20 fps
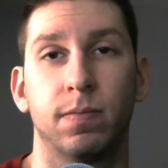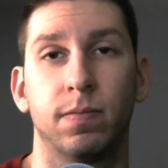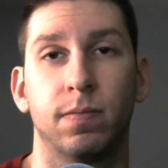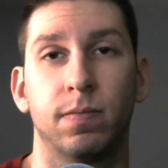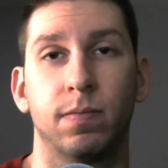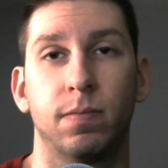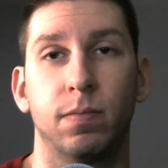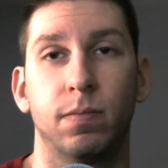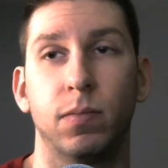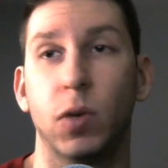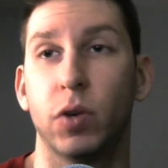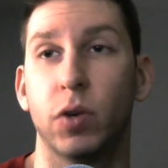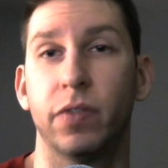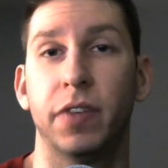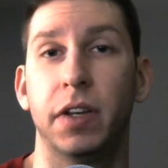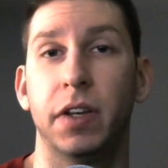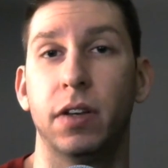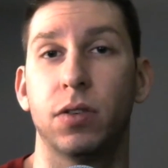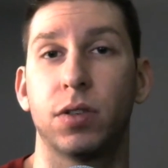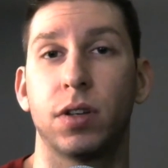more
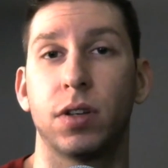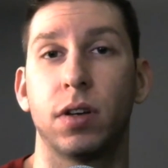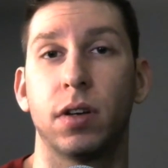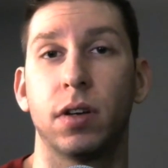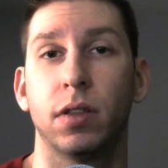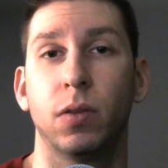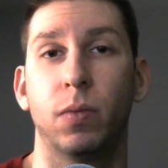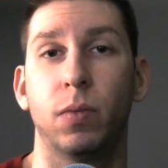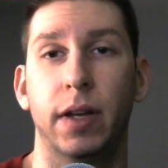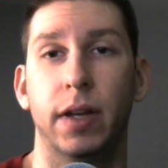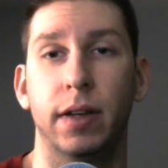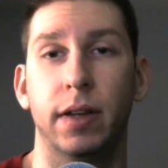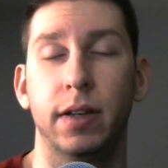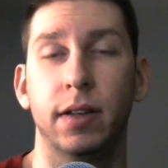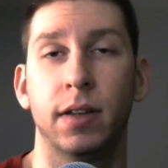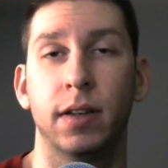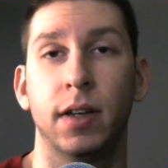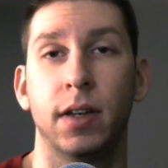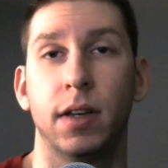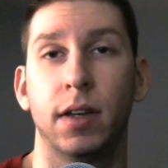videos on the way.
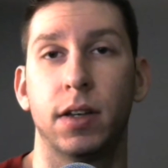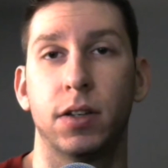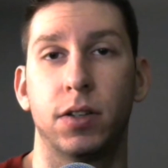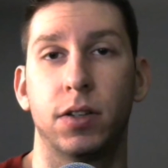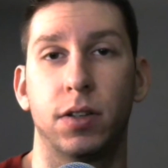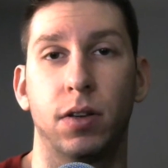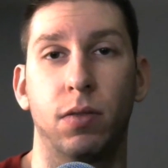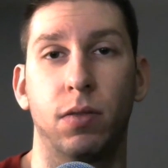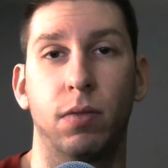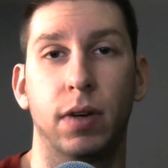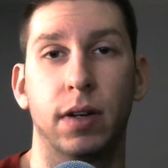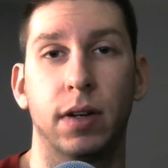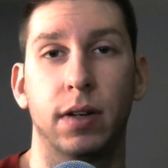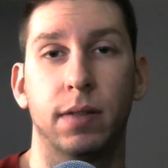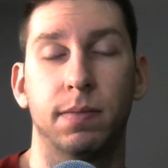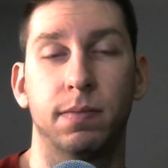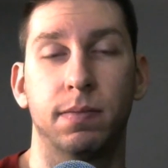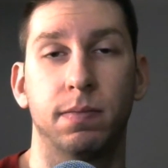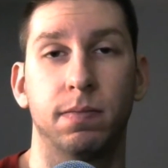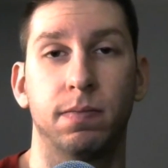
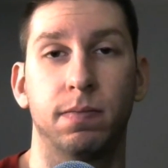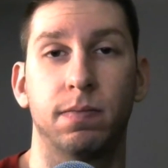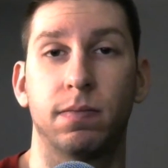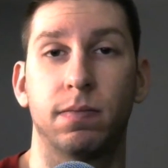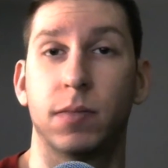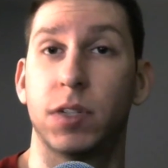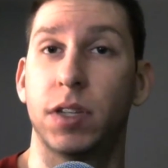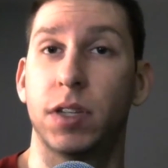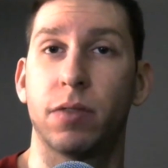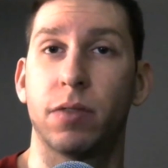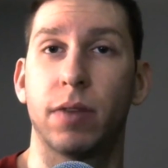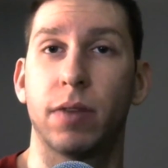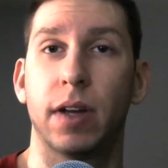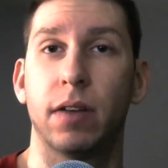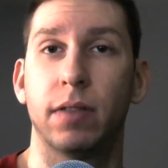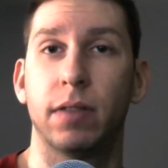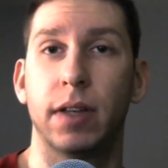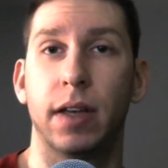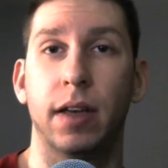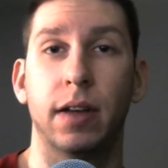So, stick
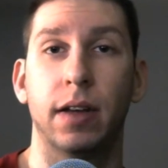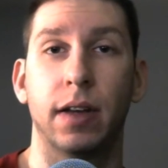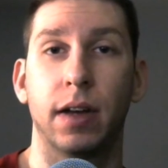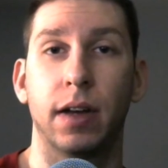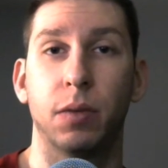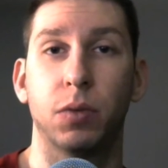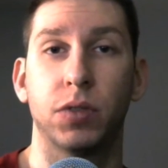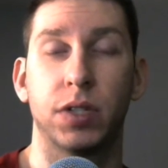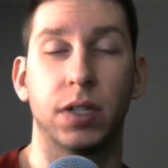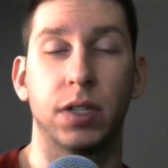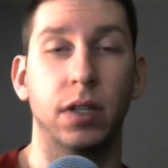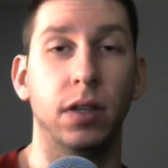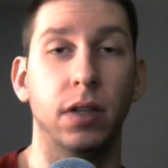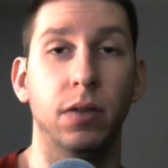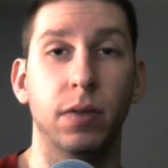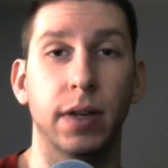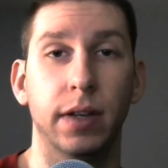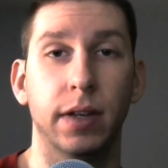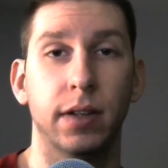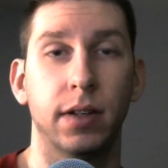around and I will see you
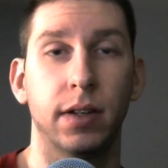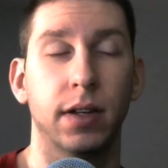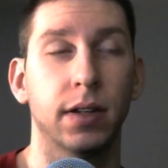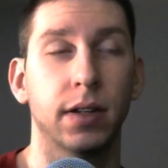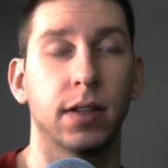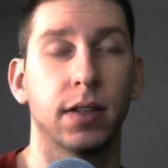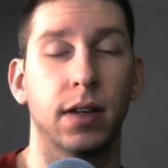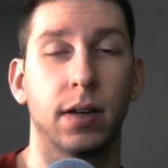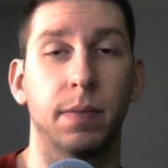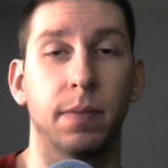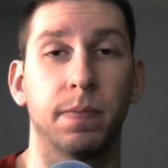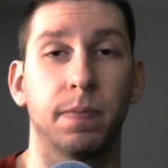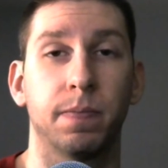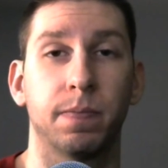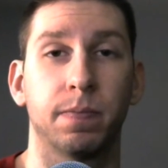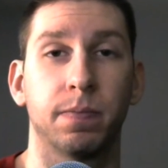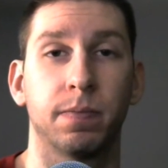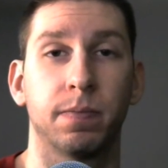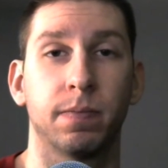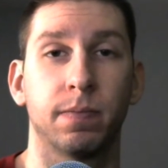guys next time.
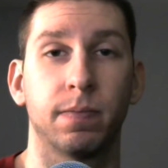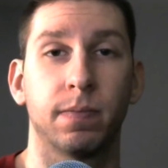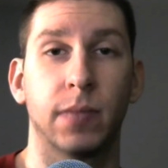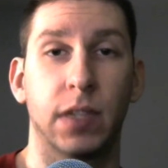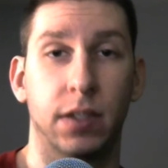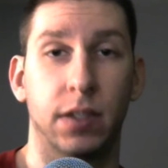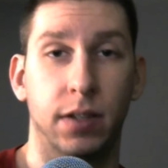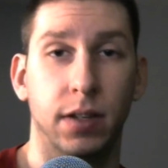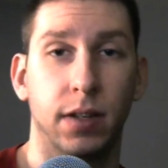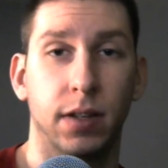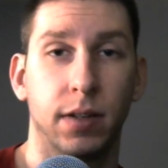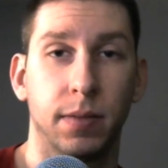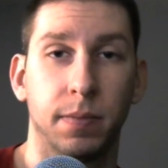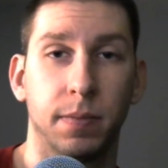See ya.